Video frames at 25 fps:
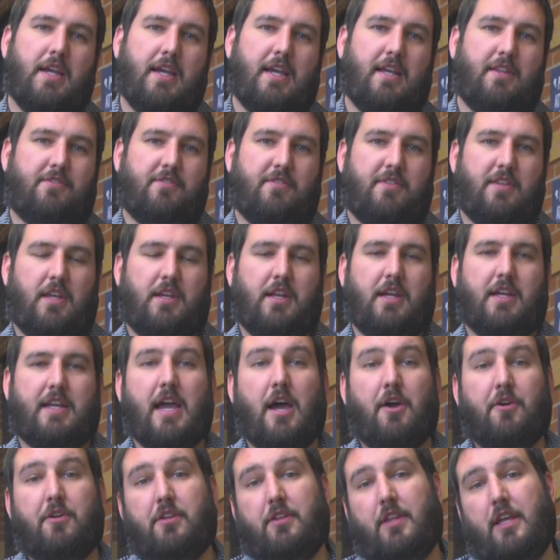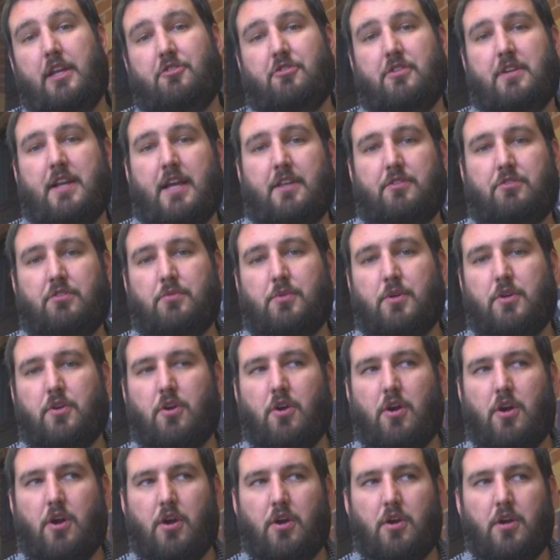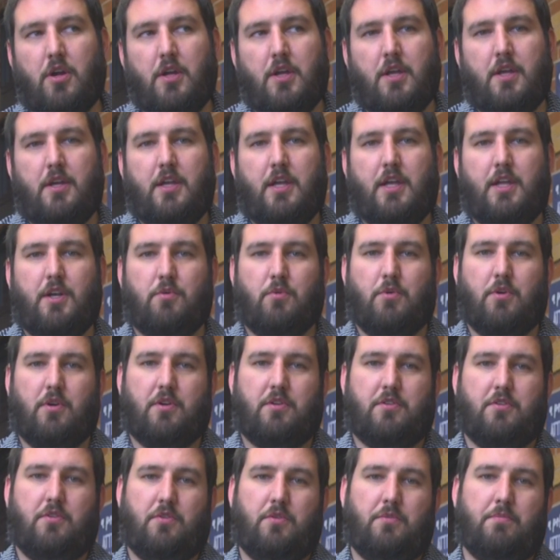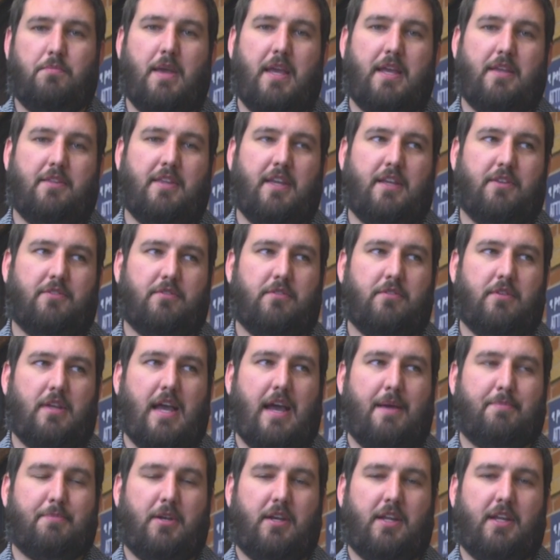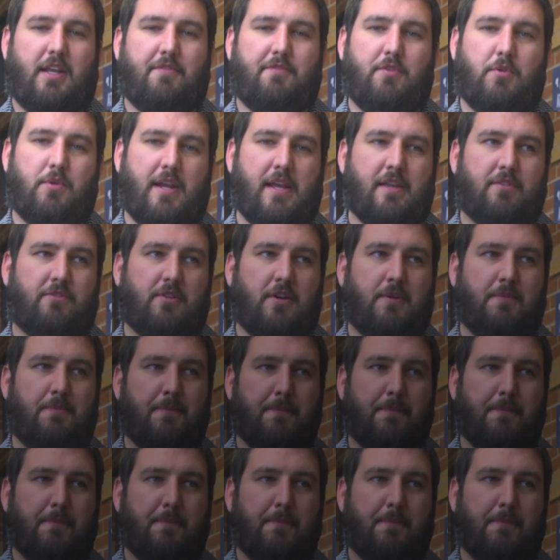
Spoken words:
It's that a calculation has to occur in order to make things happen and give you an answer.